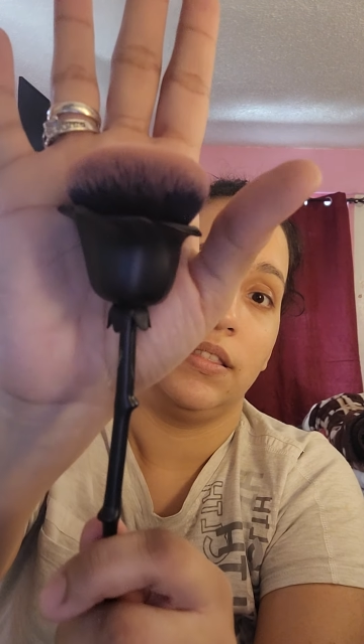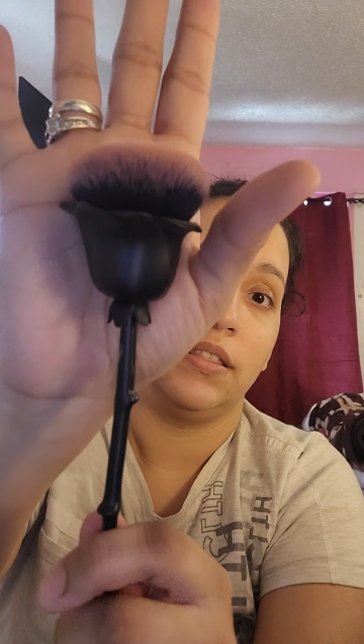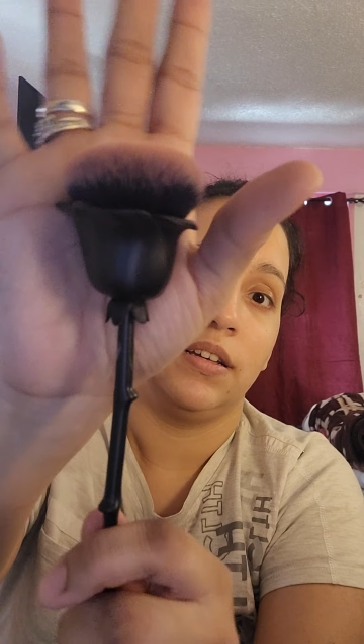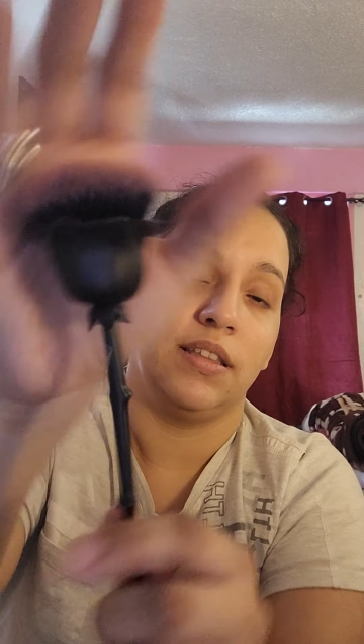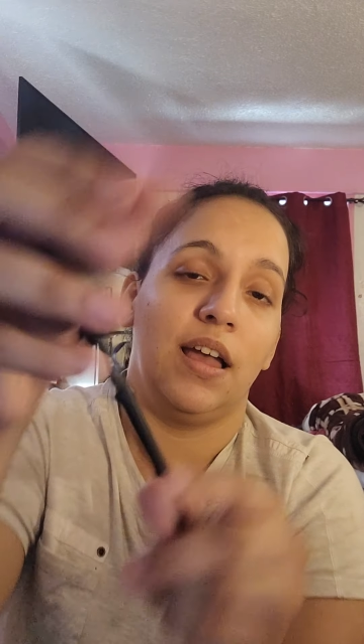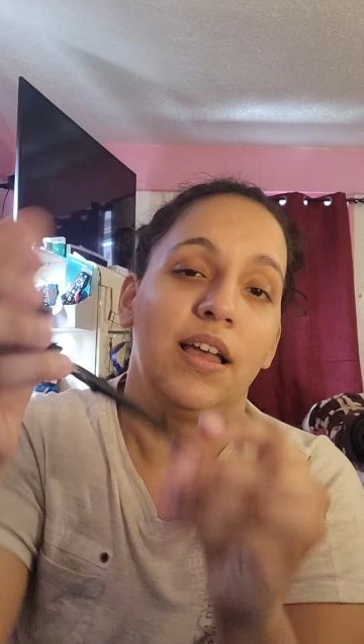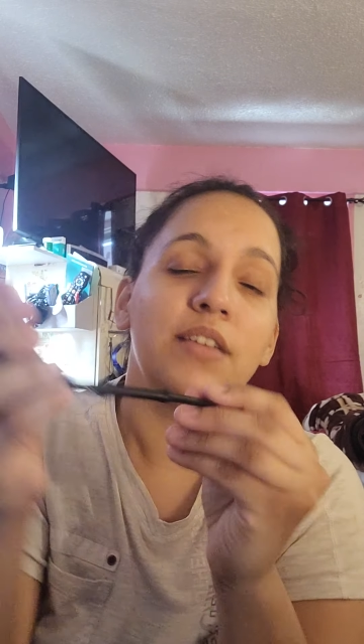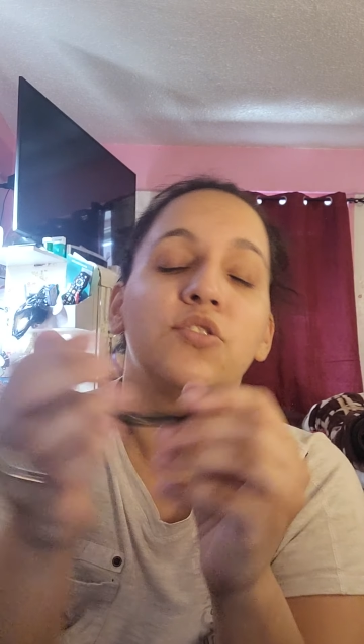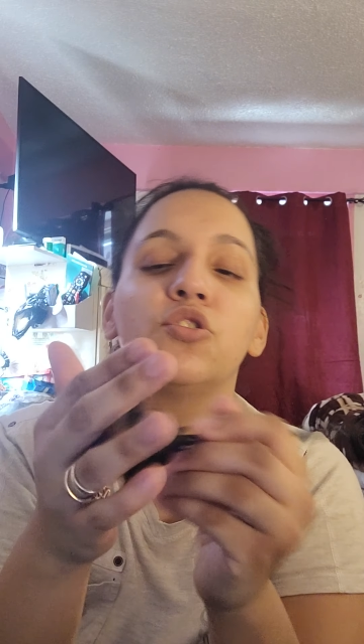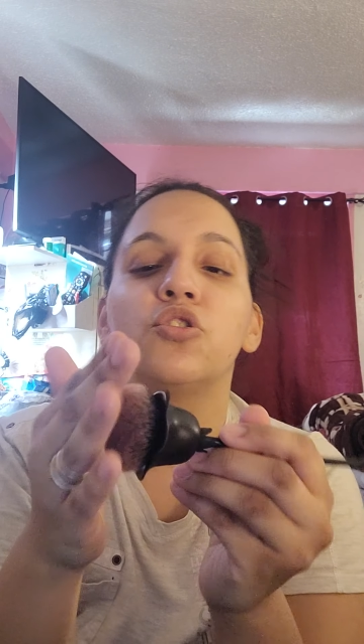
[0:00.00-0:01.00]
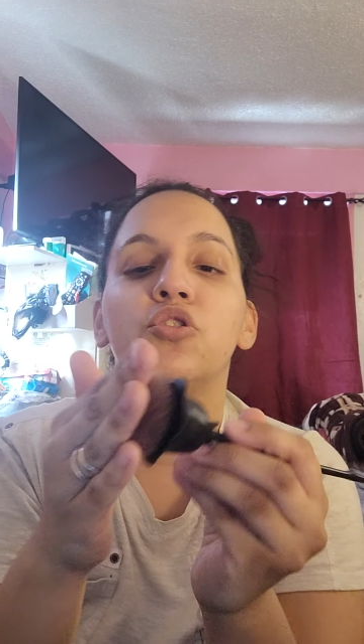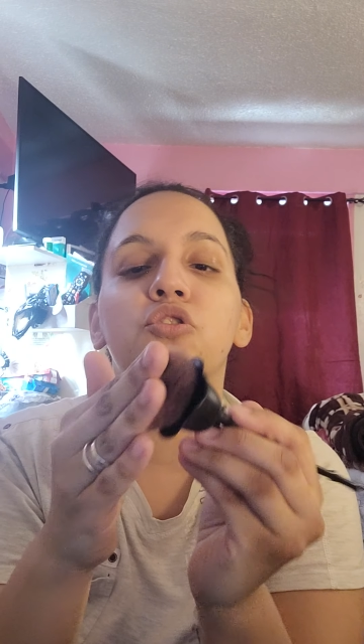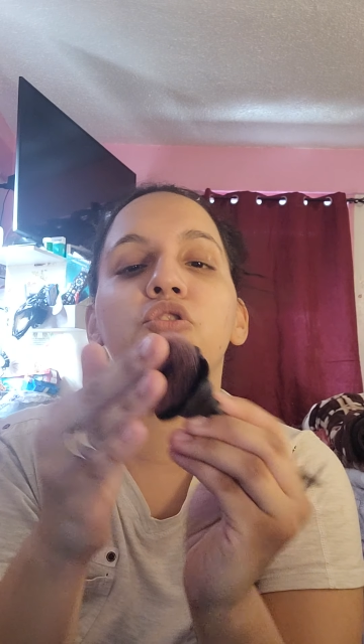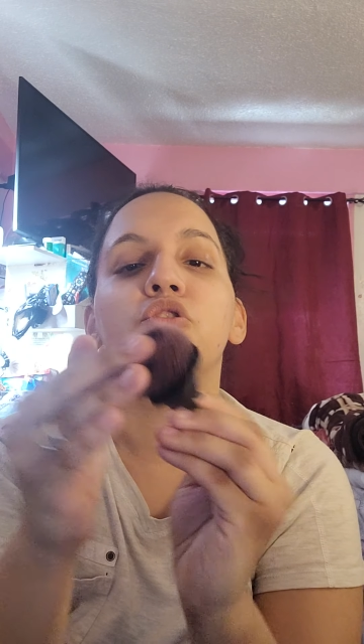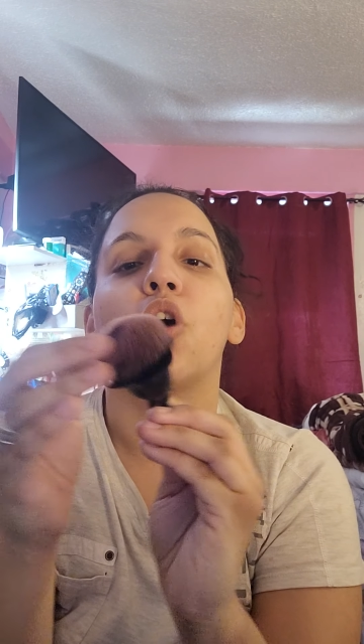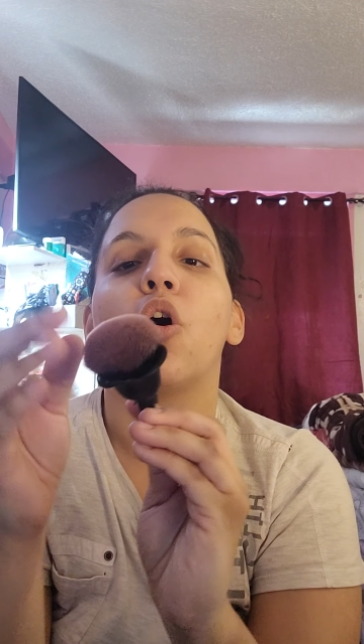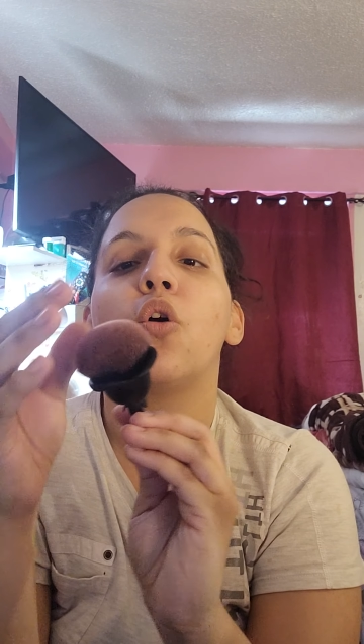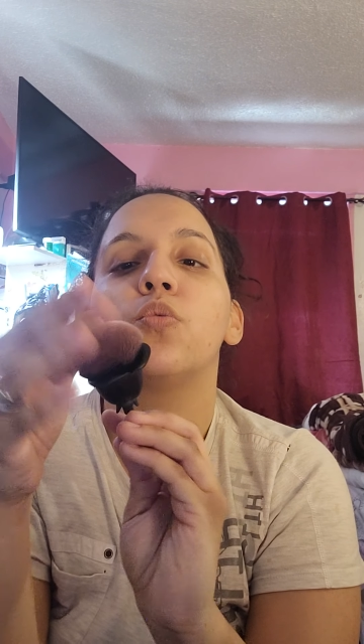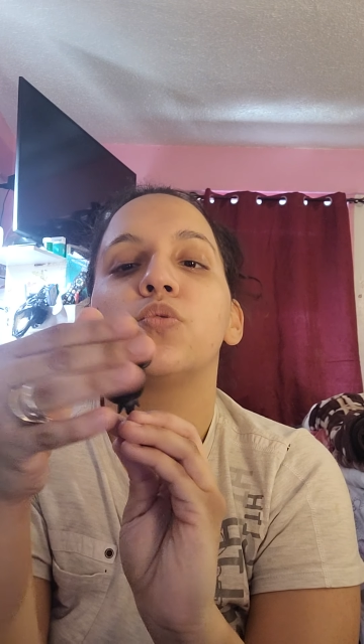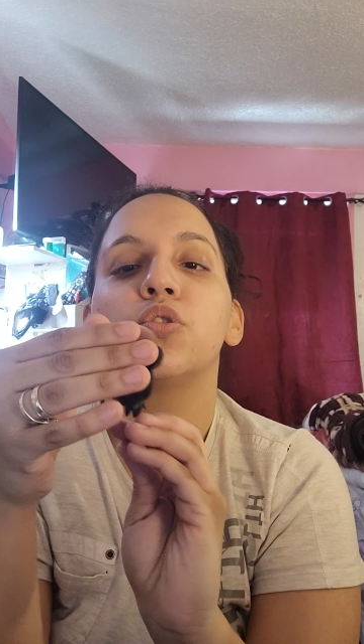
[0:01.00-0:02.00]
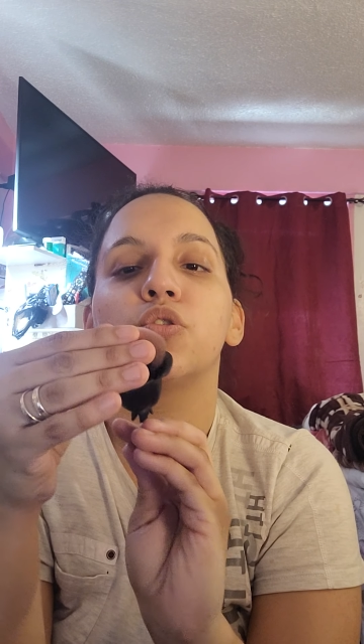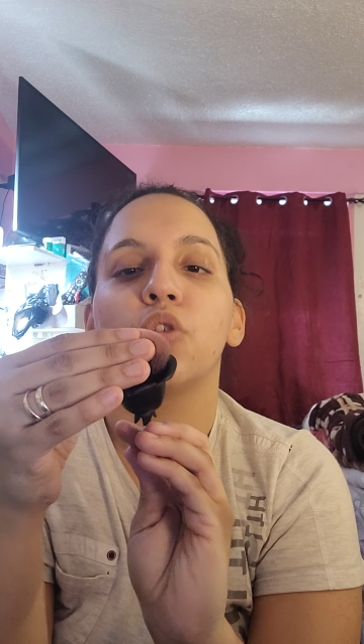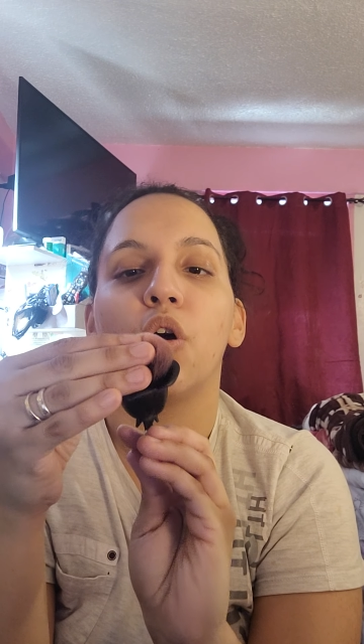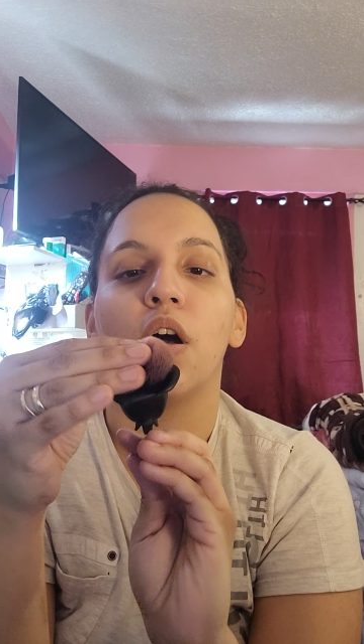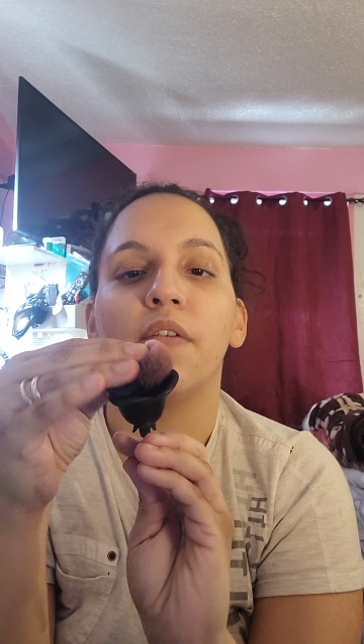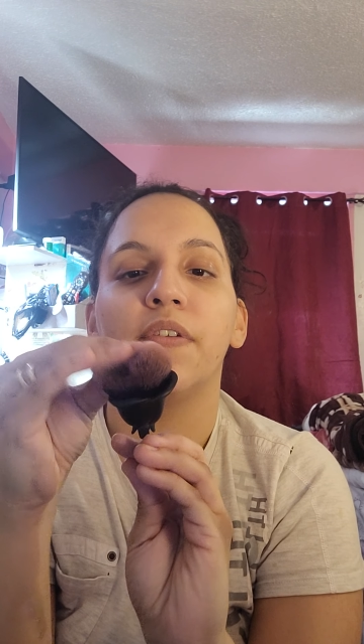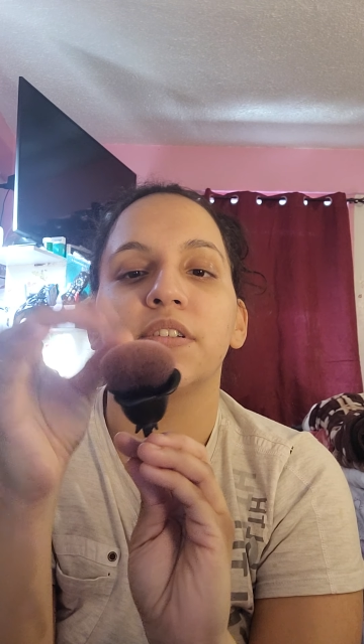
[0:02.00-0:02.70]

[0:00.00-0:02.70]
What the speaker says: at that. It's so soft.